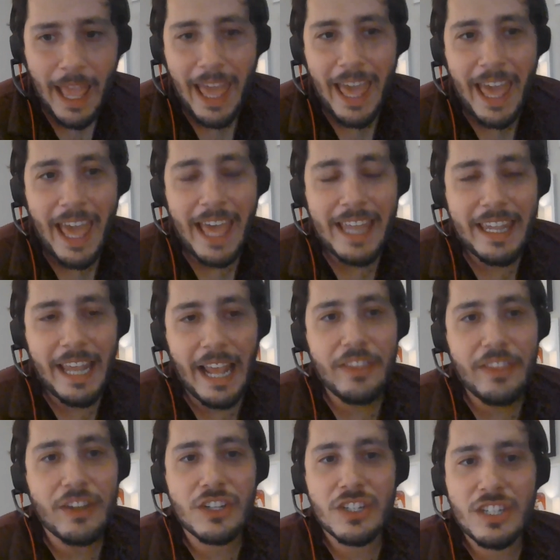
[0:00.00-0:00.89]
And
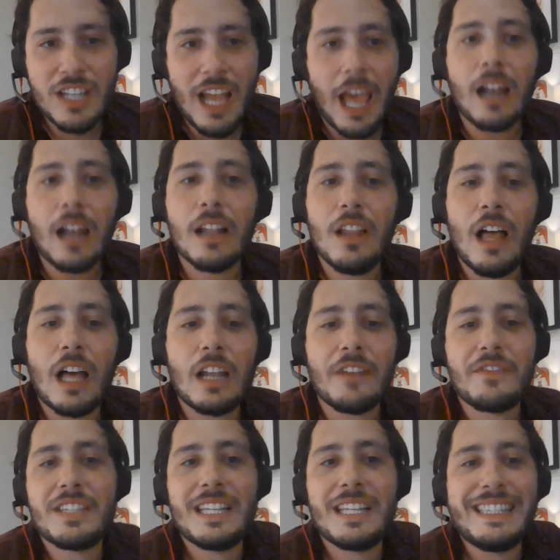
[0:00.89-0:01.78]
there's not a lot
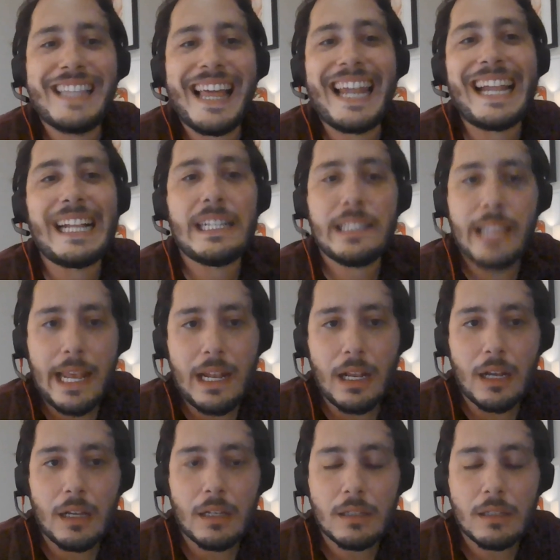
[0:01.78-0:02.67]
of synthetic
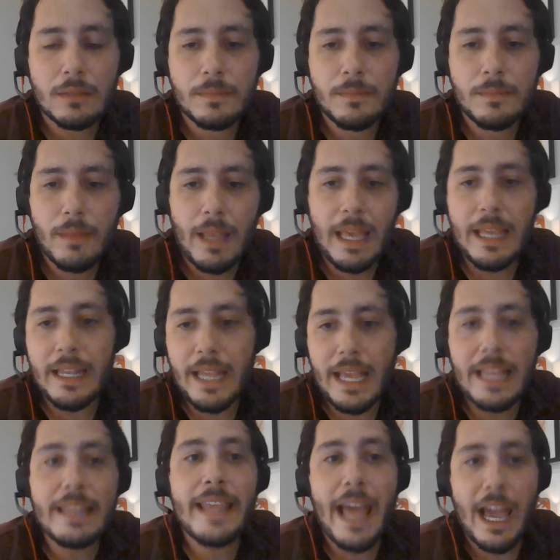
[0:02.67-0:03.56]
data
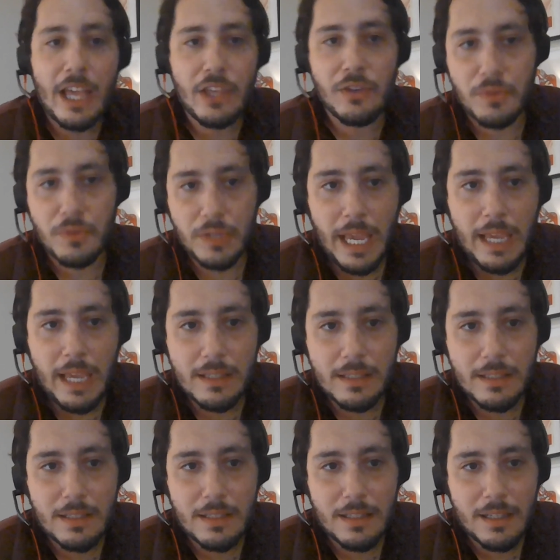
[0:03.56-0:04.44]
in that use
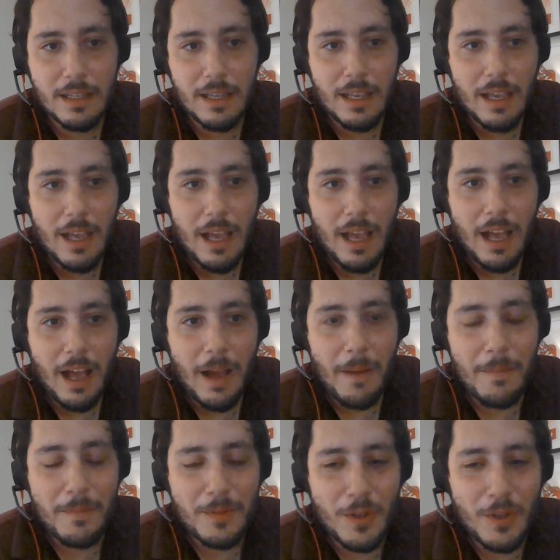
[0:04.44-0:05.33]
case.
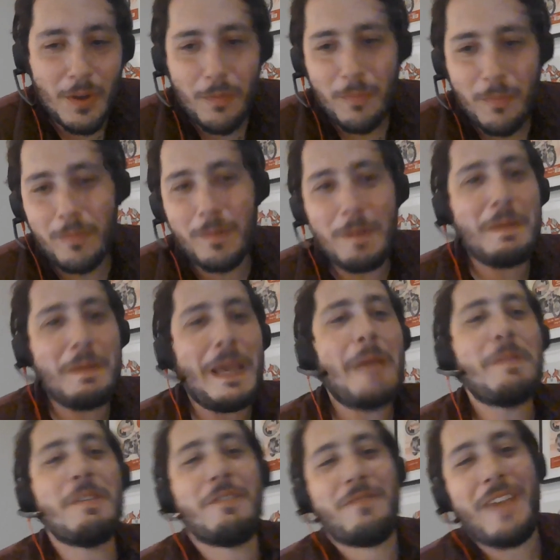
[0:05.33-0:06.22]
So we
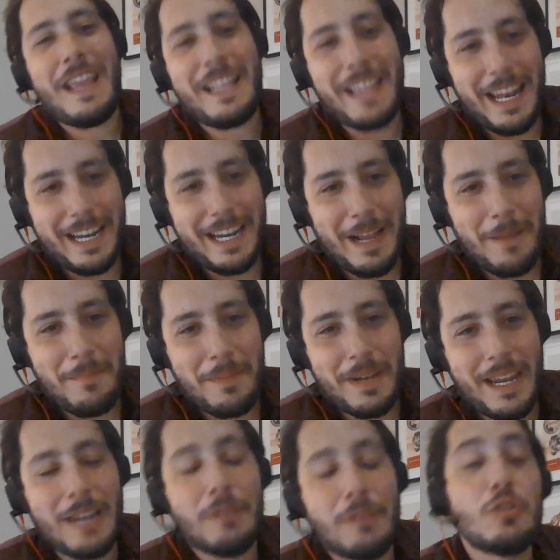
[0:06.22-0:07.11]
became the fake data
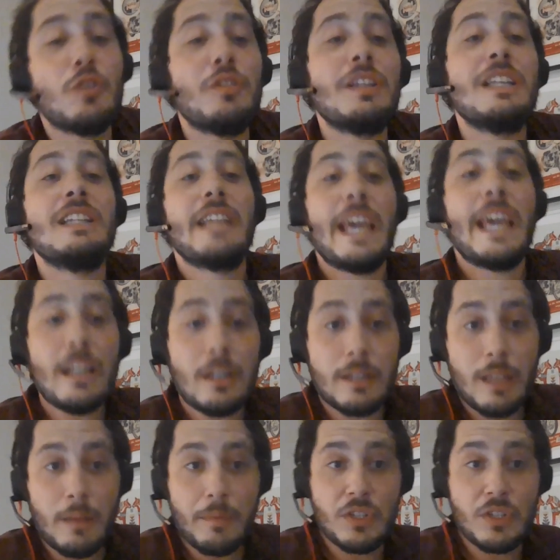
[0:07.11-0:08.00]
company. And it was only
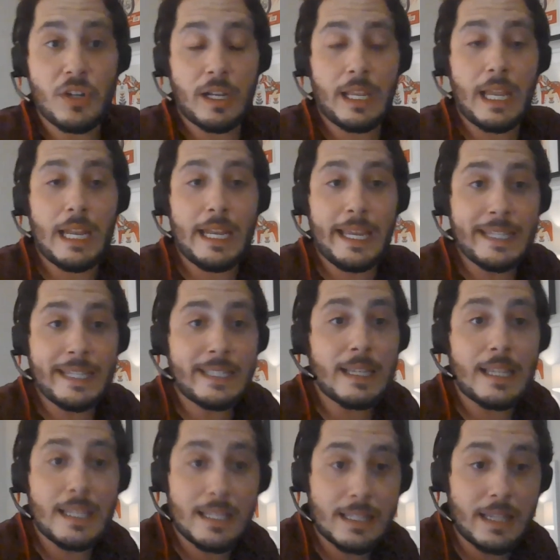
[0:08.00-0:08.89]
later that we started getting
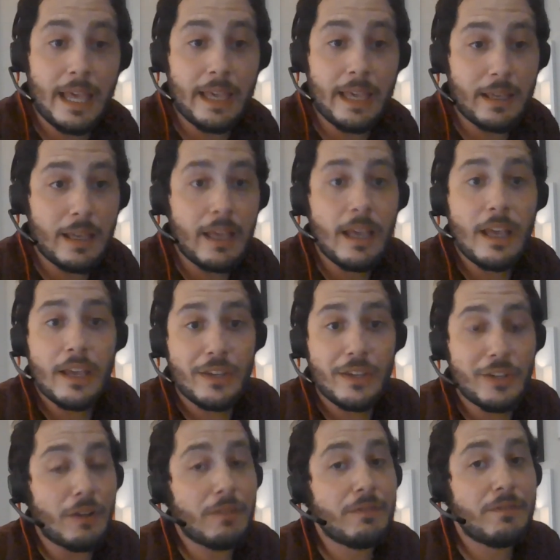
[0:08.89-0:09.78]
into this,
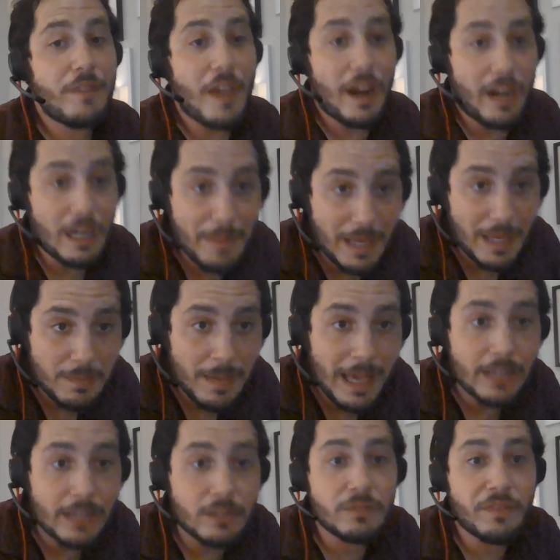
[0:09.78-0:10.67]
very
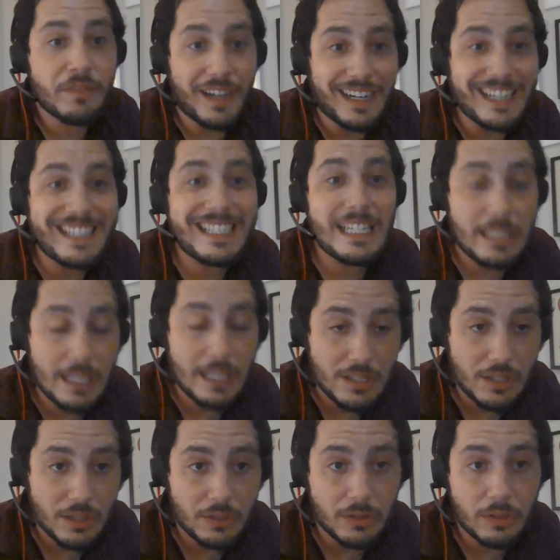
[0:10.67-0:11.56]
mathematical, very
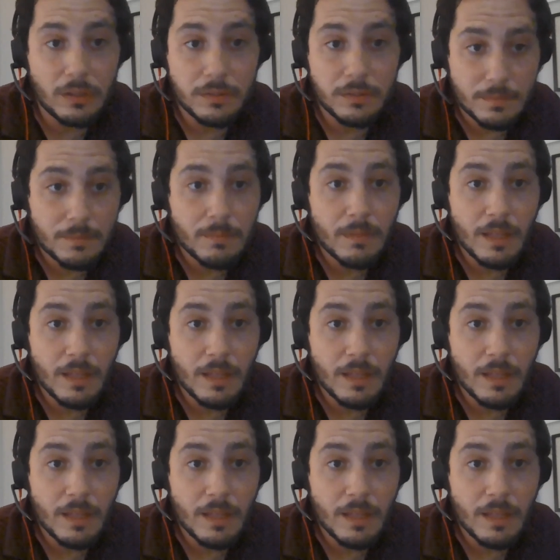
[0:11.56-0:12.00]
statistical,